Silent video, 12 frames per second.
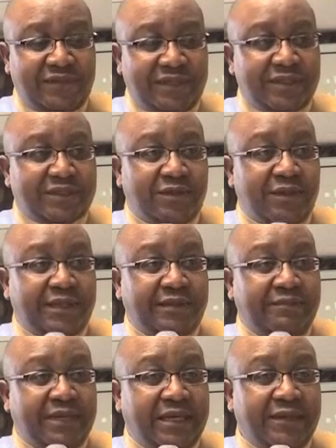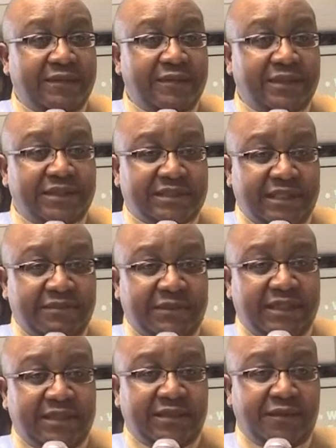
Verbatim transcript: really talking about the same thing,